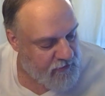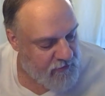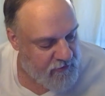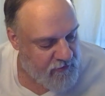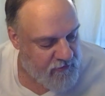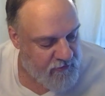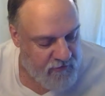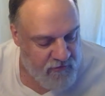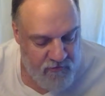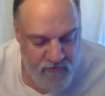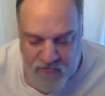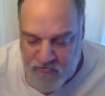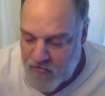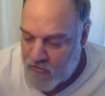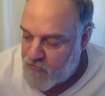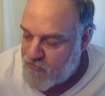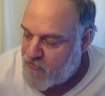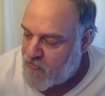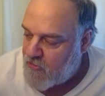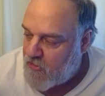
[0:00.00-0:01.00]
It
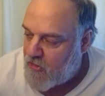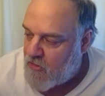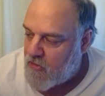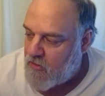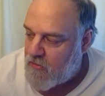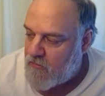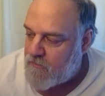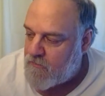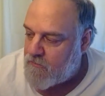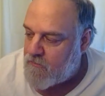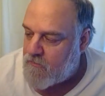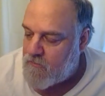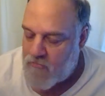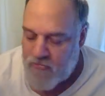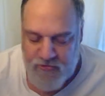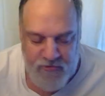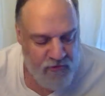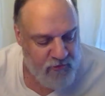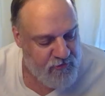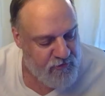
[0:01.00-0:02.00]
soaks your arm,
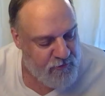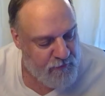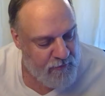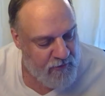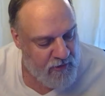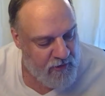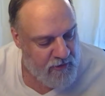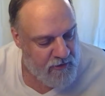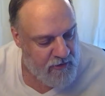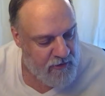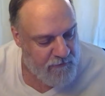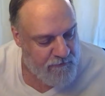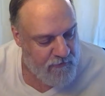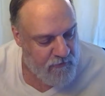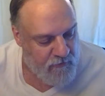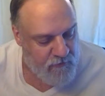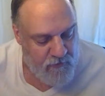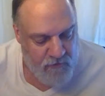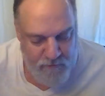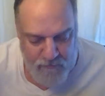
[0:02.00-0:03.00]
soaks your blood up
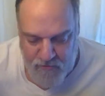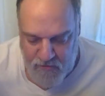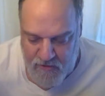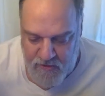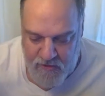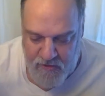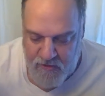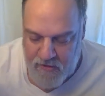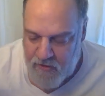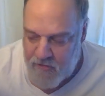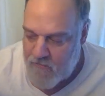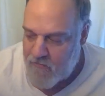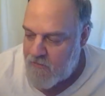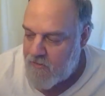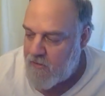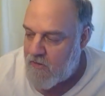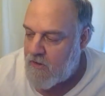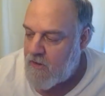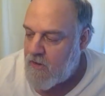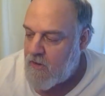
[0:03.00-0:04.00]
on our bleeding
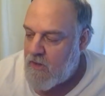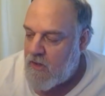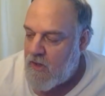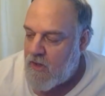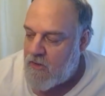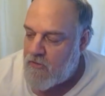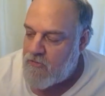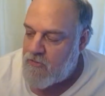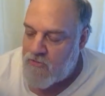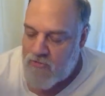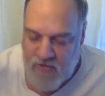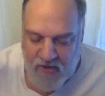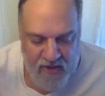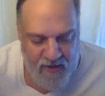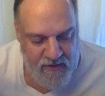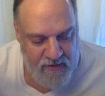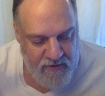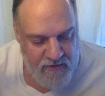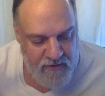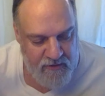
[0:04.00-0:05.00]
area, and you
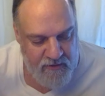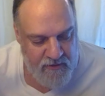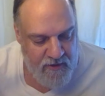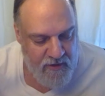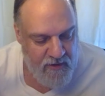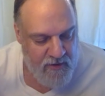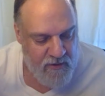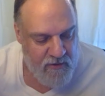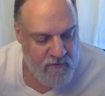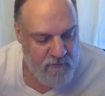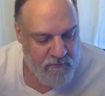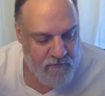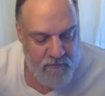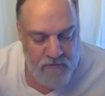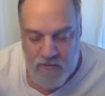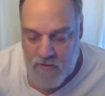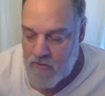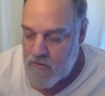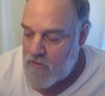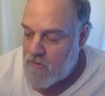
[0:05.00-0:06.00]
tighten it down
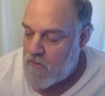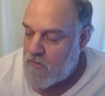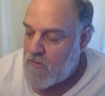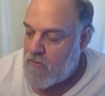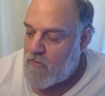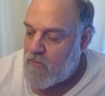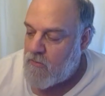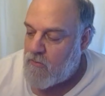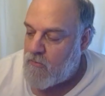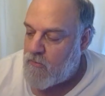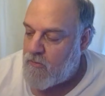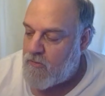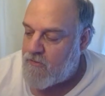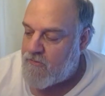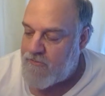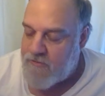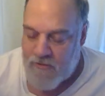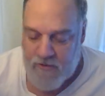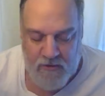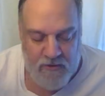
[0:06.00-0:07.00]

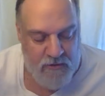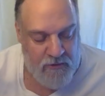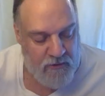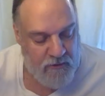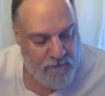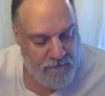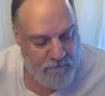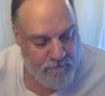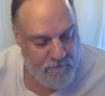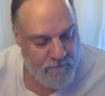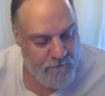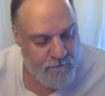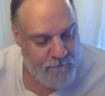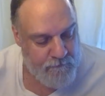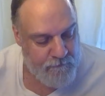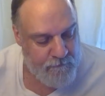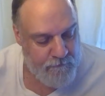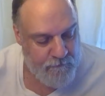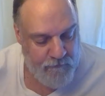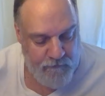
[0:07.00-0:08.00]
with,
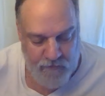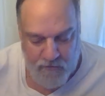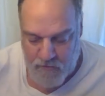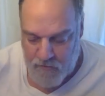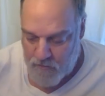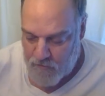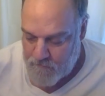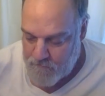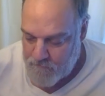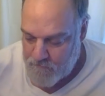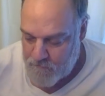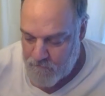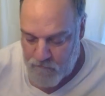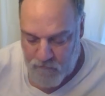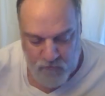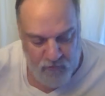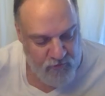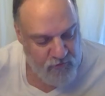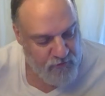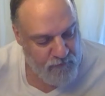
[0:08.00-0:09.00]
you know,
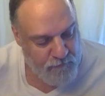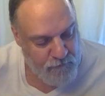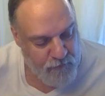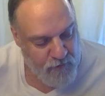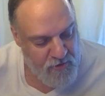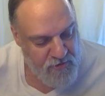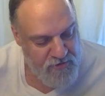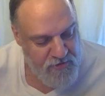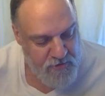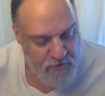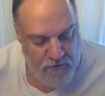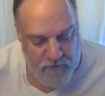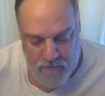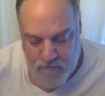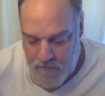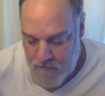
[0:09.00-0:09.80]
with some pressure